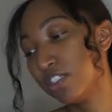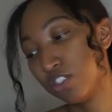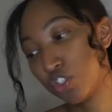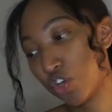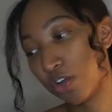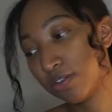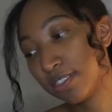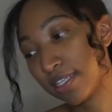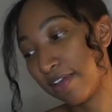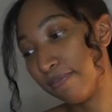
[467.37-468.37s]
Struggles
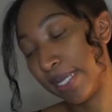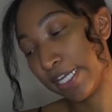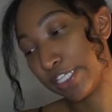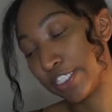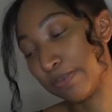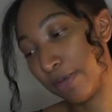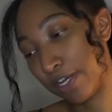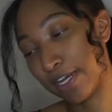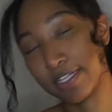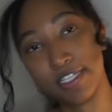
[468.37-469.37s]
of being a small
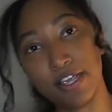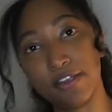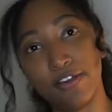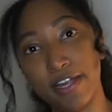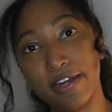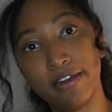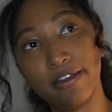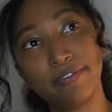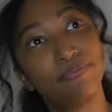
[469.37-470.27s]
content creator.